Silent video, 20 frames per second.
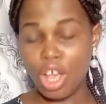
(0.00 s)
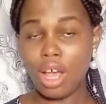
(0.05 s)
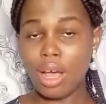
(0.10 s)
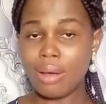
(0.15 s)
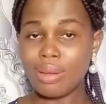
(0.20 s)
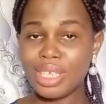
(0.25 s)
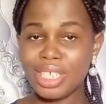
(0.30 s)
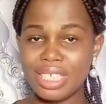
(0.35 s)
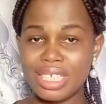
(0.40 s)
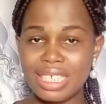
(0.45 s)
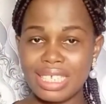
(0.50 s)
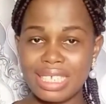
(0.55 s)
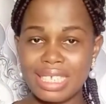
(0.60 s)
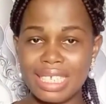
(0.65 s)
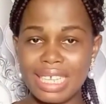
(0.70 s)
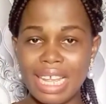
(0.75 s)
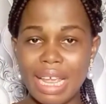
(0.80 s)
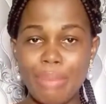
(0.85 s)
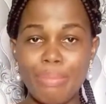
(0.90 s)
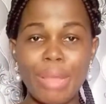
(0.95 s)
Option
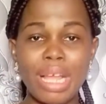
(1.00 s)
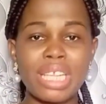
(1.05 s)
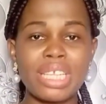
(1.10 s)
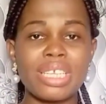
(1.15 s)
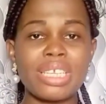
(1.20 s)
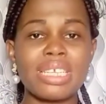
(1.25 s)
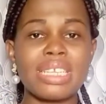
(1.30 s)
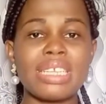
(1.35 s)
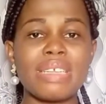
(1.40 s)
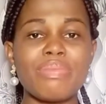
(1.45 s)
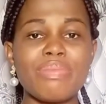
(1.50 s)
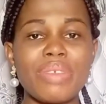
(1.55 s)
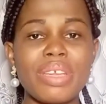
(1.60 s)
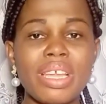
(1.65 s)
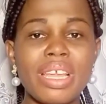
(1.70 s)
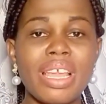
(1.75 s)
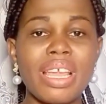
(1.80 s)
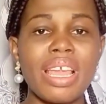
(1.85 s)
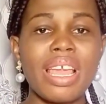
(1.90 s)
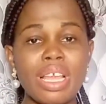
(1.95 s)
C,
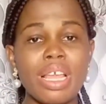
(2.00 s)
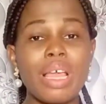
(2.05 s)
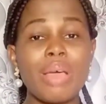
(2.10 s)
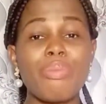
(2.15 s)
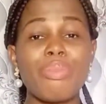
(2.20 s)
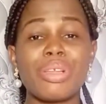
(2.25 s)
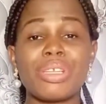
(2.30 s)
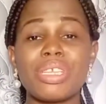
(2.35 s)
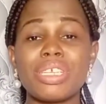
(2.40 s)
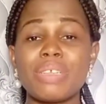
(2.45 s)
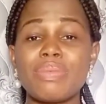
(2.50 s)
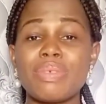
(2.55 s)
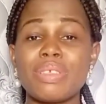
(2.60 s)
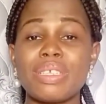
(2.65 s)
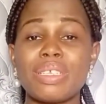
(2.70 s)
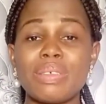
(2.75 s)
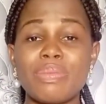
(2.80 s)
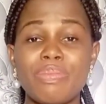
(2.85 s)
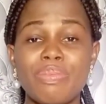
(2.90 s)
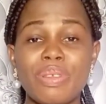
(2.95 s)
metonymy. Metonymy
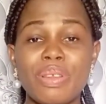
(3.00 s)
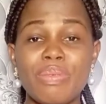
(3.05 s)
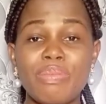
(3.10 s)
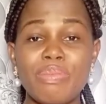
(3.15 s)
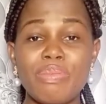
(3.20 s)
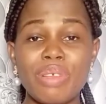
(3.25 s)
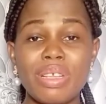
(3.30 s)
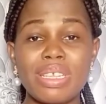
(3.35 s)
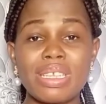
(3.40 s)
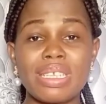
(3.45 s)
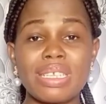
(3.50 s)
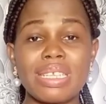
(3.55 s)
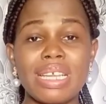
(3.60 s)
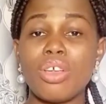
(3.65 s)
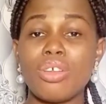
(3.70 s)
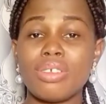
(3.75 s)
simply means